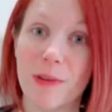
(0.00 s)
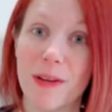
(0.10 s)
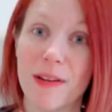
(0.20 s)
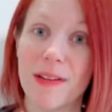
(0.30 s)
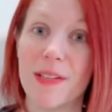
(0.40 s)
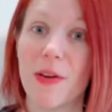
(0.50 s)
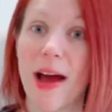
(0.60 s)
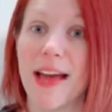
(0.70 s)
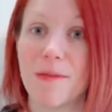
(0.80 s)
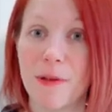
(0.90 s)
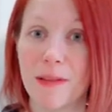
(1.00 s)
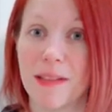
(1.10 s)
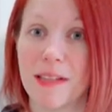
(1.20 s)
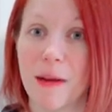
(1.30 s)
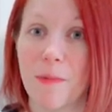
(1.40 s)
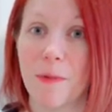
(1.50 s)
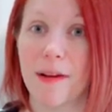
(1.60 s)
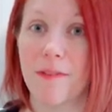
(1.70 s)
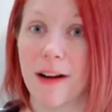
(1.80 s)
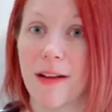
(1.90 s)
one, so I had to pick this up
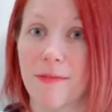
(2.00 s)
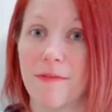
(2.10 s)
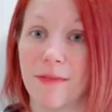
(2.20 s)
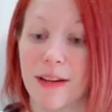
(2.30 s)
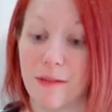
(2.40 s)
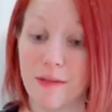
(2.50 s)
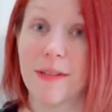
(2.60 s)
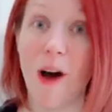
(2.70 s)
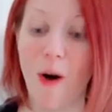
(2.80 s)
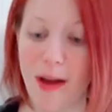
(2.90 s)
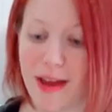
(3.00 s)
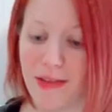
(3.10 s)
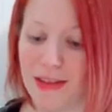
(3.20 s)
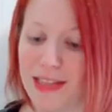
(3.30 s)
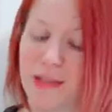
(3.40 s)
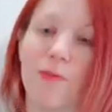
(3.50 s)
whenever I, saw it, and this is